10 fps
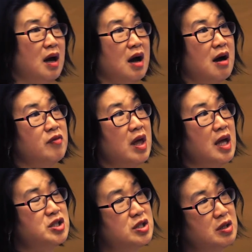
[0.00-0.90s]
of the
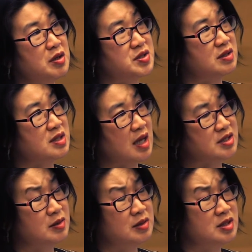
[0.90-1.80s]
engineers and the
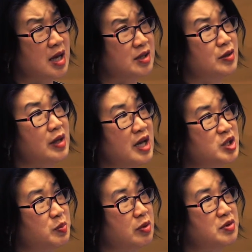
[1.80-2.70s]
technical
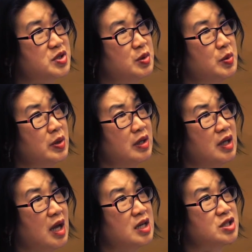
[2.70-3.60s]
experts who were
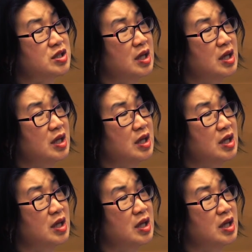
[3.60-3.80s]
engaged